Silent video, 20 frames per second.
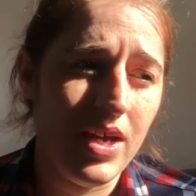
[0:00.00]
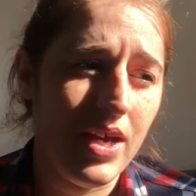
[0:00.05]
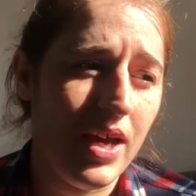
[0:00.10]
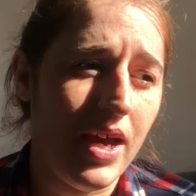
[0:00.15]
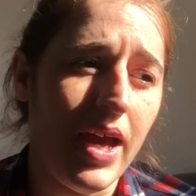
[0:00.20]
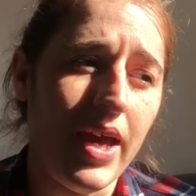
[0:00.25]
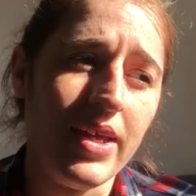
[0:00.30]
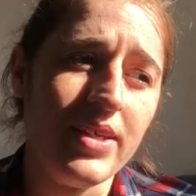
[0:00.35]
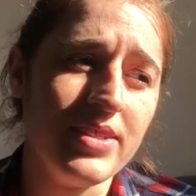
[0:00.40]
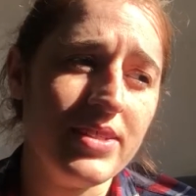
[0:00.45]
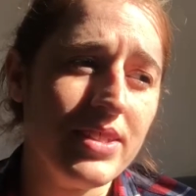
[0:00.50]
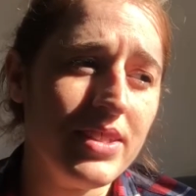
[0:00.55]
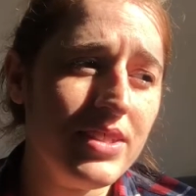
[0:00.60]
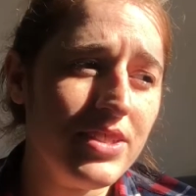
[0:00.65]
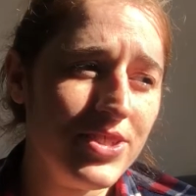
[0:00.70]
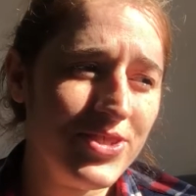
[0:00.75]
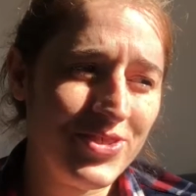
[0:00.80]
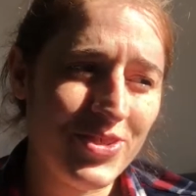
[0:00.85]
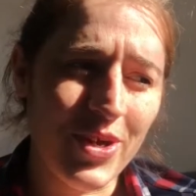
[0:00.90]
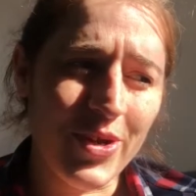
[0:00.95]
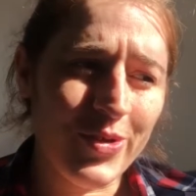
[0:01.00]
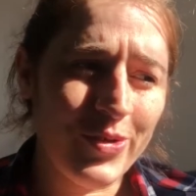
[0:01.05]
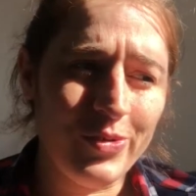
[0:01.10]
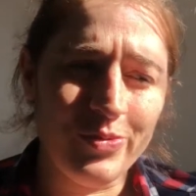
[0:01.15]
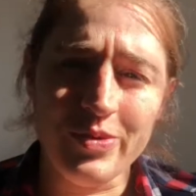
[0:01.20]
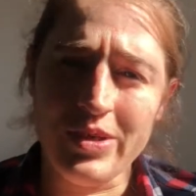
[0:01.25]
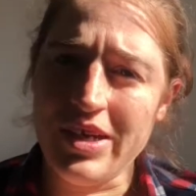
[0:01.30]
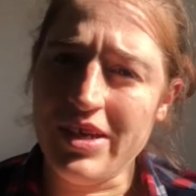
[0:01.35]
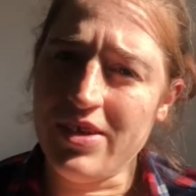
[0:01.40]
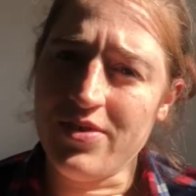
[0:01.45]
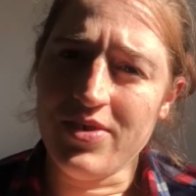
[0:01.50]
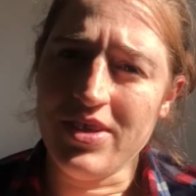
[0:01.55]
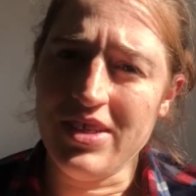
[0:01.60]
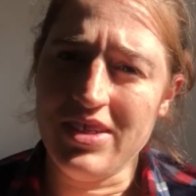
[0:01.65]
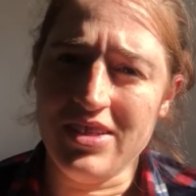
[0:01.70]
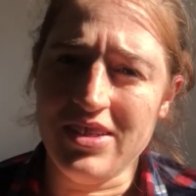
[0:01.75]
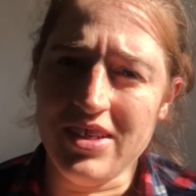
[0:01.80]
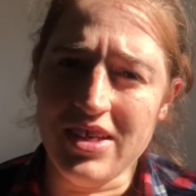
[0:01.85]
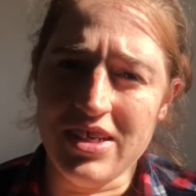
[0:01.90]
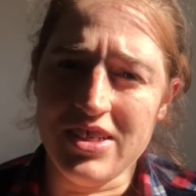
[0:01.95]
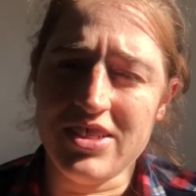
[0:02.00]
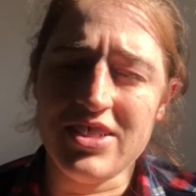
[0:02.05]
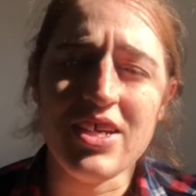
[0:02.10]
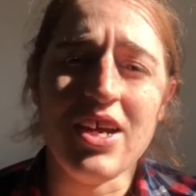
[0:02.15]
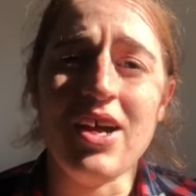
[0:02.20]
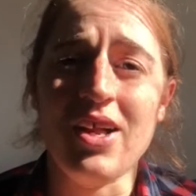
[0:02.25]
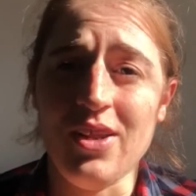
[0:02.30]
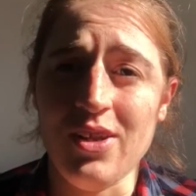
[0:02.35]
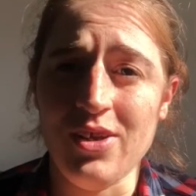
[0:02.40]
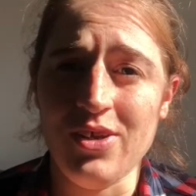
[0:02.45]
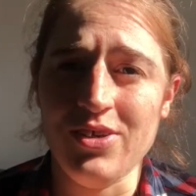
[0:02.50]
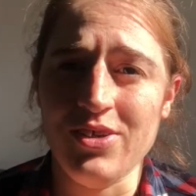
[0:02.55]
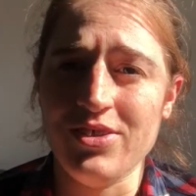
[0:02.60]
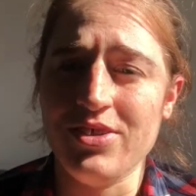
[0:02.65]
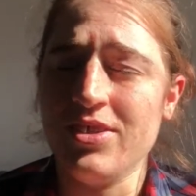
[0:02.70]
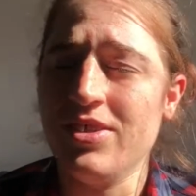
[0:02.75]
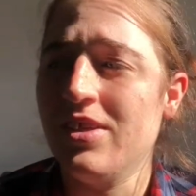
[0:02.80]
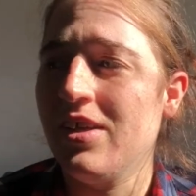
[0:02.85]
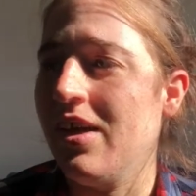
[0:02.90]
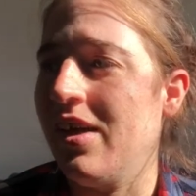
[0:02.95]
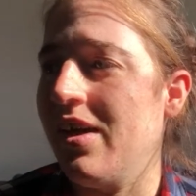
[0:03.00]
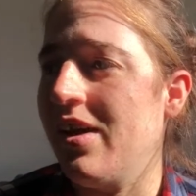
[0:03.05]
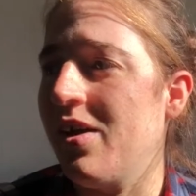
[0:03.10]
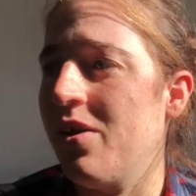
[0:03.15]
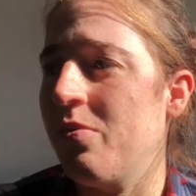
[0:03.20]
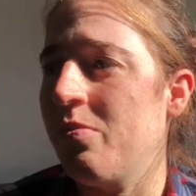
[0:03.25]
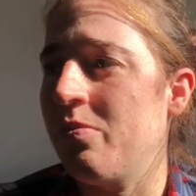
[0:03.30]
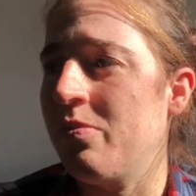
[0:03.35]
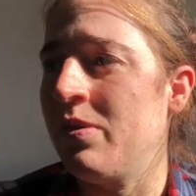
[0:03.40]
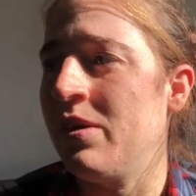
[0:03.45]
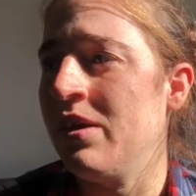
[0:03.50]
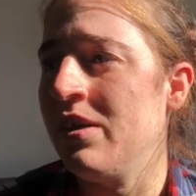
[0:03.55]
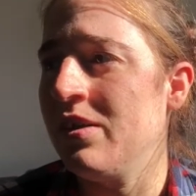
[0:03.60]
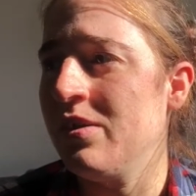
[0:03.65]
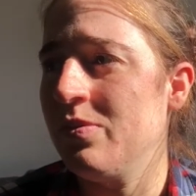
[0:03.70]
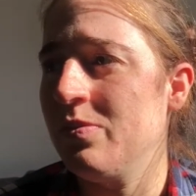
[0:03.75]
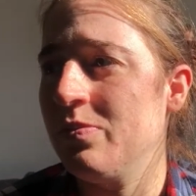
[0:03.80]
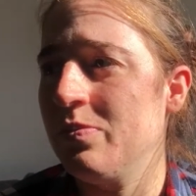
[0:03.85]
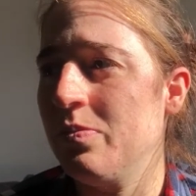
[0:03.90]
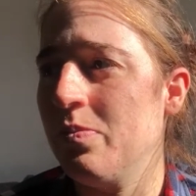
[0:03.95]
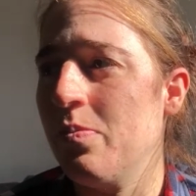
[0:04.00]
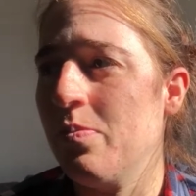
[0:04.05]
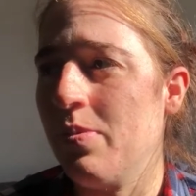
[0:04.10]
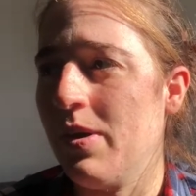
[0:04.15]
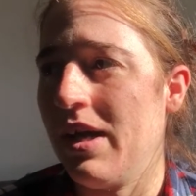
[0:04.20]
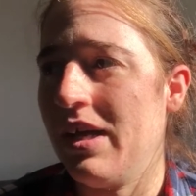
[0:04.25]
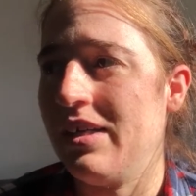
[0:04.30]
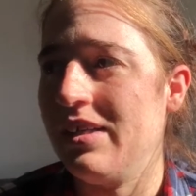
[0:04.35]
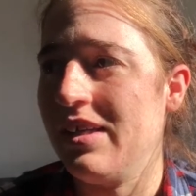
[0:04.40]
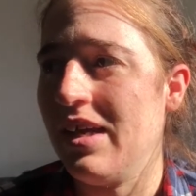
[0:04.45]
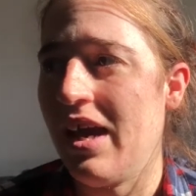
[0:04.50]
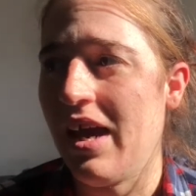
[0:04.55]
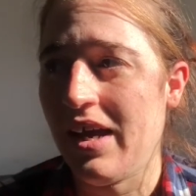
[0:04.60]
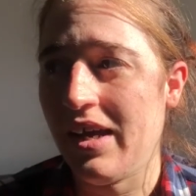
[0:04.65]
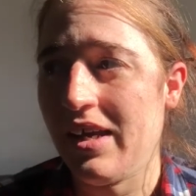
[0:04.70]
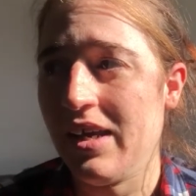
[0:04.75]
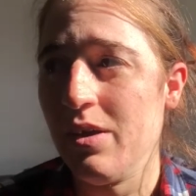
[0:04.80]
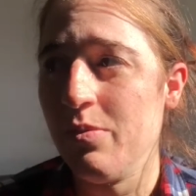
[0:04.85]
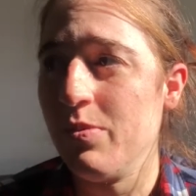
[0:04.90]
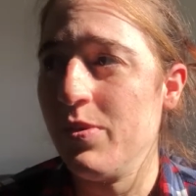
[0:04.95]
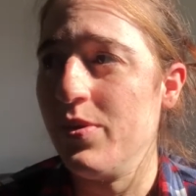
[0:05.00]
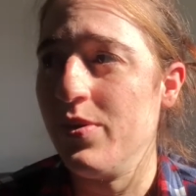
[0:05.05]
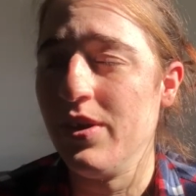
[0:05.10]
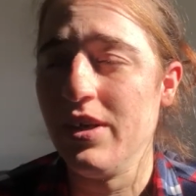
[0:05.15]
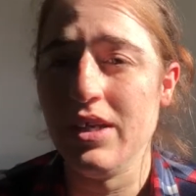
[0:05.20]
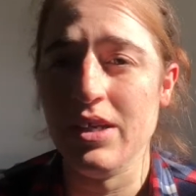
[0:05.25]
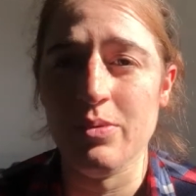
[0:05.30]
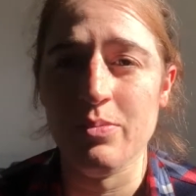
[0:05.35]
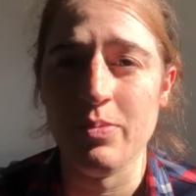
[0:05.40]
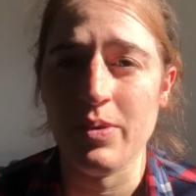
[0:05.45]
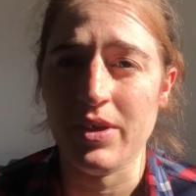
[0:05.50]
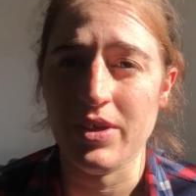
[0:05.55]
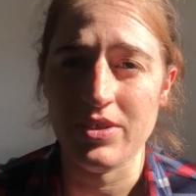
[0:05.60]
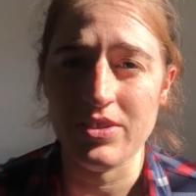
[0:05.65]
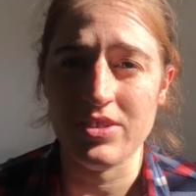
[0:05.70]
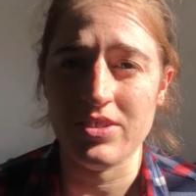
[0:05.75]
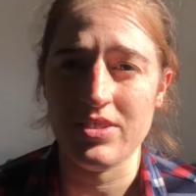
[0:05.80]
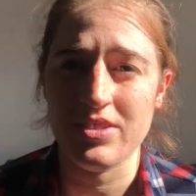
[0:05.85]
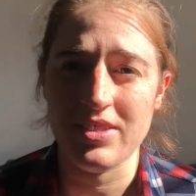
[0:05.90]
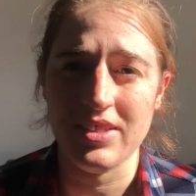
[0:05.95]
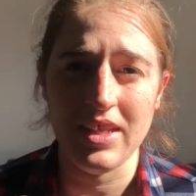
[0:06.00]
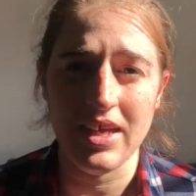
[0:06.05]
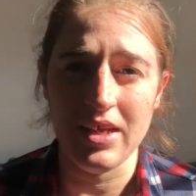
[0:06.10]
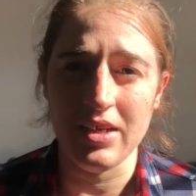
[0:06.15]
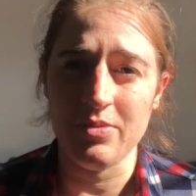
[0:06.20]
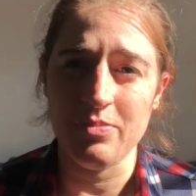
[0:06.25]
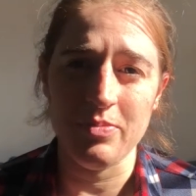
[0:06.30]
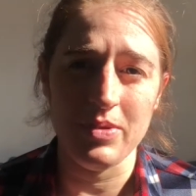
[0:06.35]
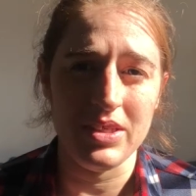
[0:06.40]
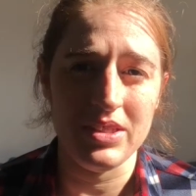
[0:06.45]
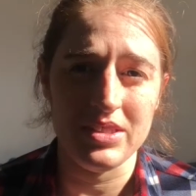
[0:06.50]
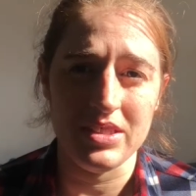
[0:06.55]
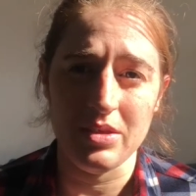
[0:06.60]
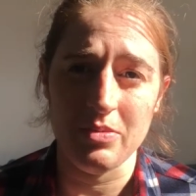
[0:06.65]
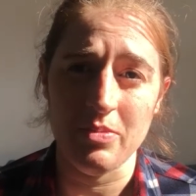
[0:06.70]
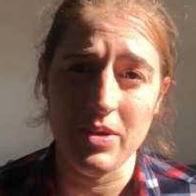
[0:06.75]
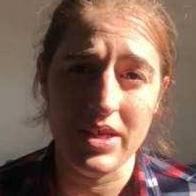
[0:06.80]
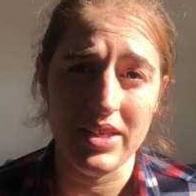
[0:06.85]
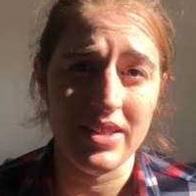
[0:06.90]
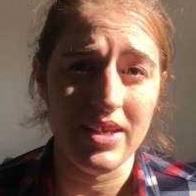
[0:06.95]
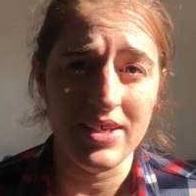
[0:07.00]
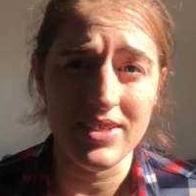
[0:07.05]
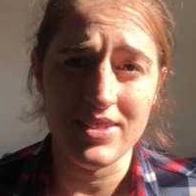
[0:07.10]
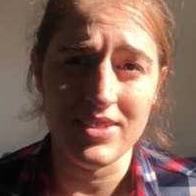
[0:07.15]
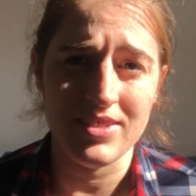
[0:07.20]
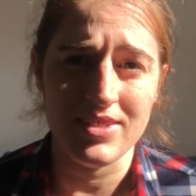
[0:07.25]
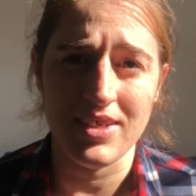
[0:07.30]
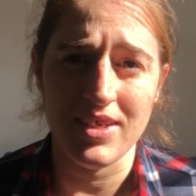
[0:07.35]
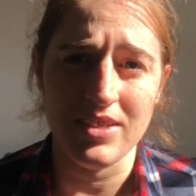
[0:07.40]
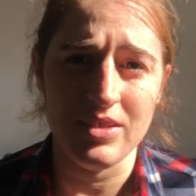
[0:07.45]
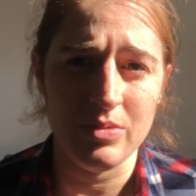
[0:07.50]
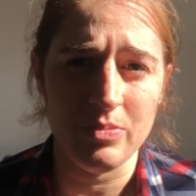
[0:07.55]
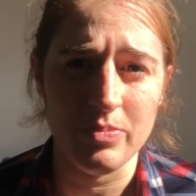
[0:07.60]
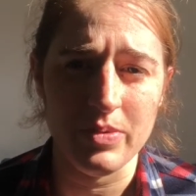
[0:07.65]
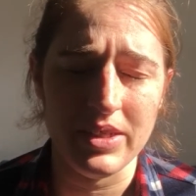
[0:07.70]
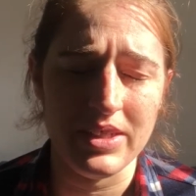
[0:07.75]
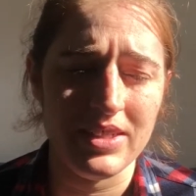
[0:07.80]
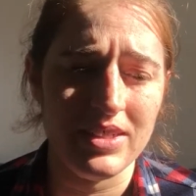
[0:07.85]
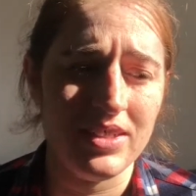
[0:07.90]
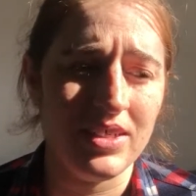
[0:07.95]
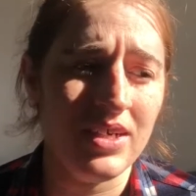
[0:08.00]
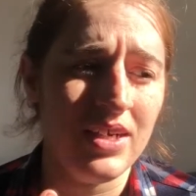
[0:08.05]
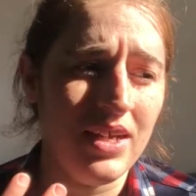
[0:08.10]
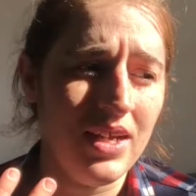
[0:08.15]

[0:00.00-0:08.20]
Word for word: I still struggle when I read in Dutch a lot, um, but I keep doing it because that means that my Dutch is getting better,